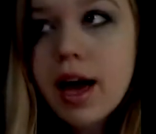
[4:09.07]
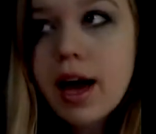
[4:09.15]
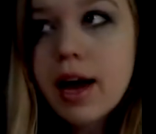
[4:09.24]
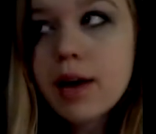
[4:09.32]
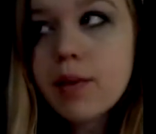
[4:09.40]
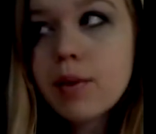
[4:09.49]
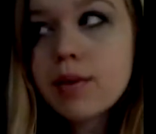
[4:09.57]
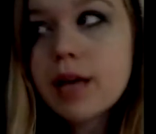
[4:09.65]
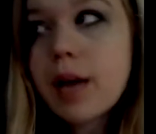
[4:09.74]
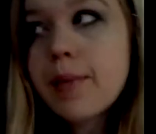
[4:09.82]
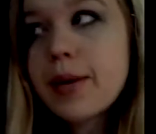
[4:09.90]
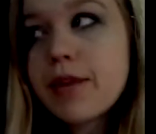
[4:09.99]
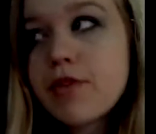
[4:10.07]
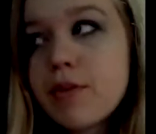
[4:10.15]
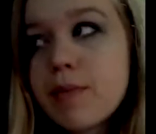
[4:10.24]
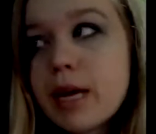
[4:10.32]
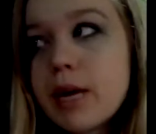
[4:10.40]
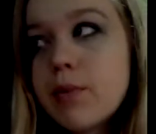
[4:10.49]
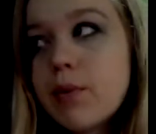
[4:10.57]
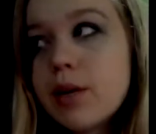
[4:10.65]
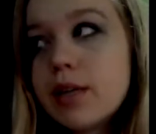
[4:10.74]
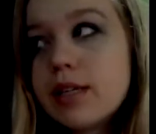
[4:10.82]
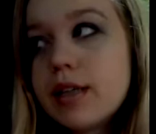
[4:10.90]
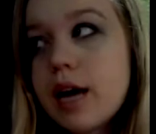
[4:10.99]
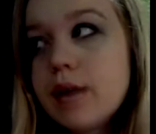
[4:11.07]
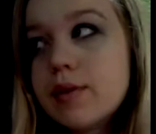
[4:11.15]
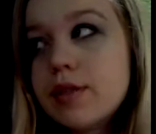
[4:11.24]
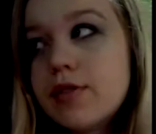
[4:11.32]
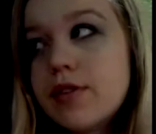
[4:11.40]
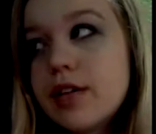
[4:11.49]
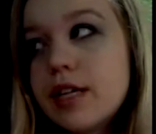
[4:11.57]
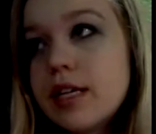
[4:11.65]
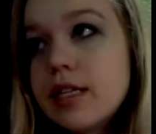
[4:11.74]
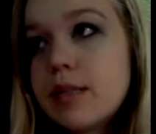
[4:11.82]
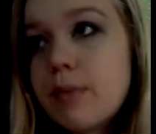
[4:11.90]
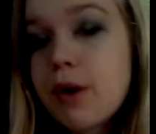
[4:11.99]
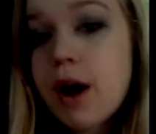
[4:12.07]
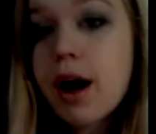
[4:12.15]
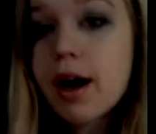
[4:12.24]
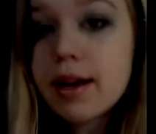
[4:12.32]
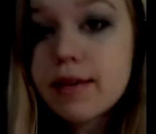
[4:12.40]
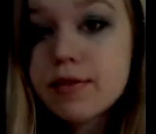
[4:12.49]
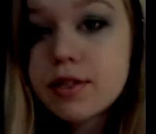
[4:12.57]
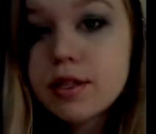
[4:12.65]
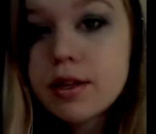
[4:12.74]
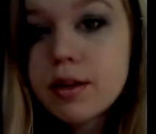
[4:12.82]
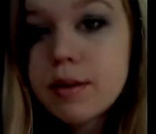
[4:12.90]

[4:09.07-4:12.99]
And what was happening for me was I was feeling deprived